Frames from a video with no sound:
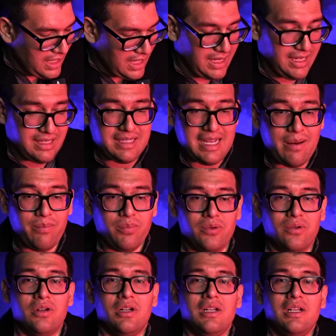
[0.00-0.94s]
An
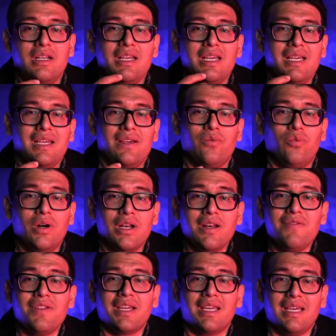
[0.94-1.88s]
example, if one
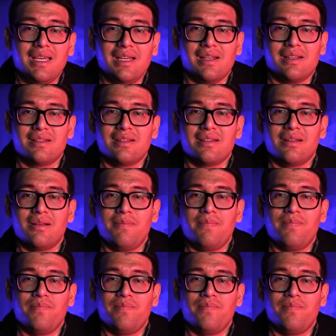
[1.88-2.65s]
of the kids